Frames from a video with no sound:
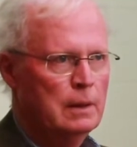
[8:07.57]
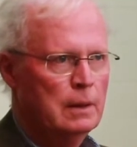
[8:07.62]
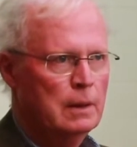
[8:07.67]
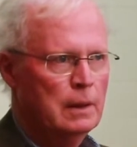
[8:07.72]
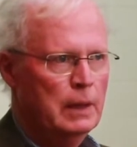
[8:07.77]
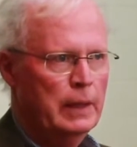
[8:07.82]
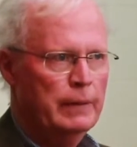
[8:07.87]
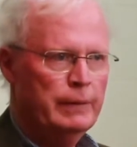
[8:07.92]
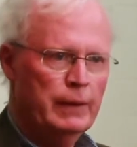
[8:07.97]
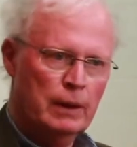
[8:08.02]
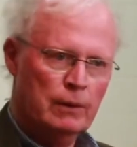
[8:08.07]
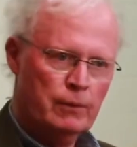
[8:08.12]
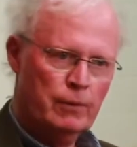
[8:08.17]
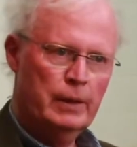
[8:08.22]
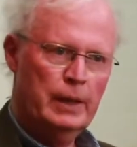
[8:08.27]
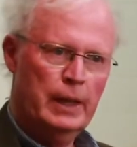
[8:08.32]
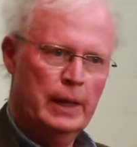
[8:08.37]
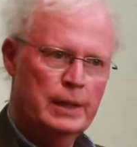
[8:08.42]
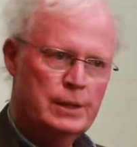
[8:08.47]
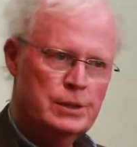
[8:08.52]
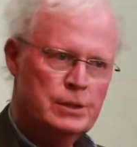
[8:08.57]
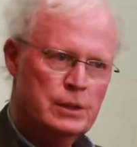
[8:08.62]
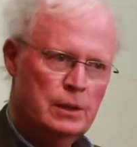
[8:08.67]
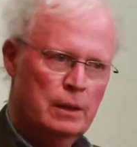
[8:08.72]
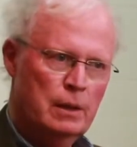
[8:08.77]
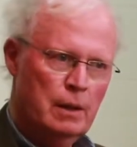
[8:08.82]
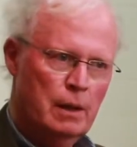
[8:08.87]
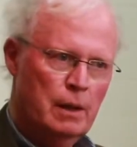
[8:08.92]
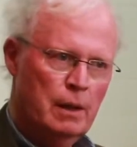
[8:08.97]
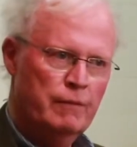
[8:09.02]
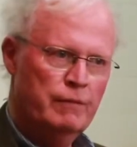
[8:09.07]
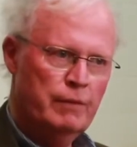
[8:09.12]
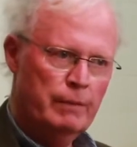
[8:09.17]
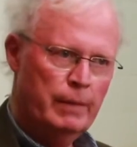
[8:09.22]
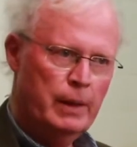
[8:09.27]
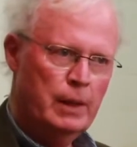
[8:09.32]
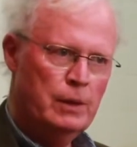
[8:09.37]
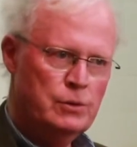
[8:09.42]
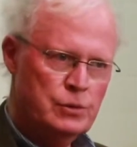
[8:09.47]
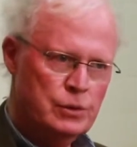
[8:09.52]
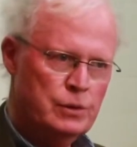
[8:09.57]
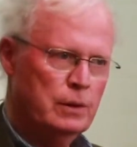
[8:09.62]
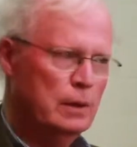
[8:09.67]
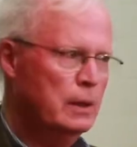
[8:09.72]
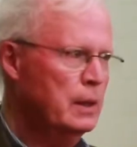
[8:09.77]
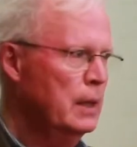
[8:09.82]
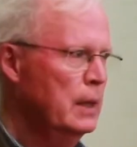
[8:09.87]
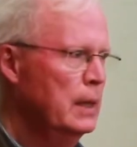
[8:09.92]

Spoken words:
And that creates a lot of emotion.